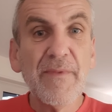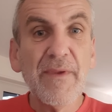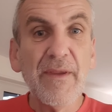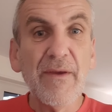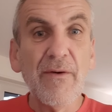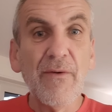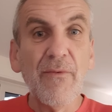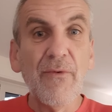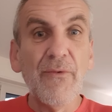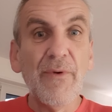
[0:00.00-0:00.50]

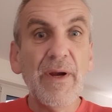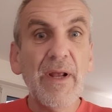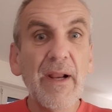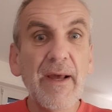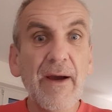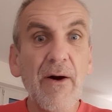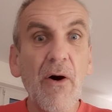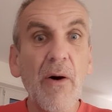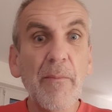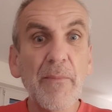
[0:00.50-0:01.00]
You really
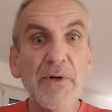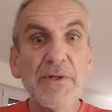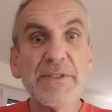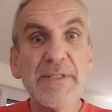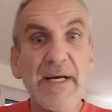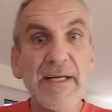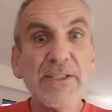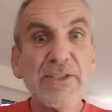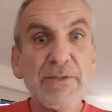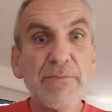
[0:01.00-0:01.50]
got more
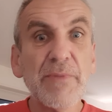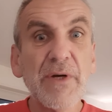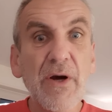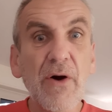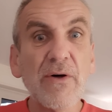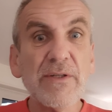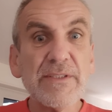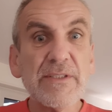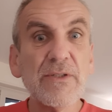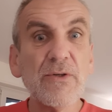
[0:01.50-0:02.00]
tension
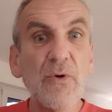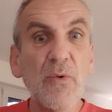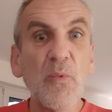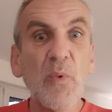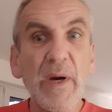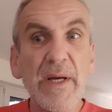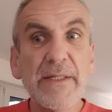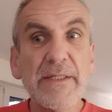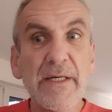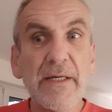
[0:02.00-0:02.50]
because you're
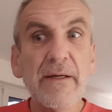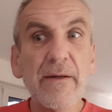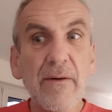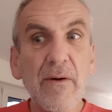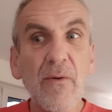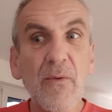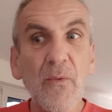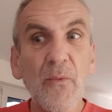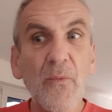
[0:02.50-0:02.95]
waiting,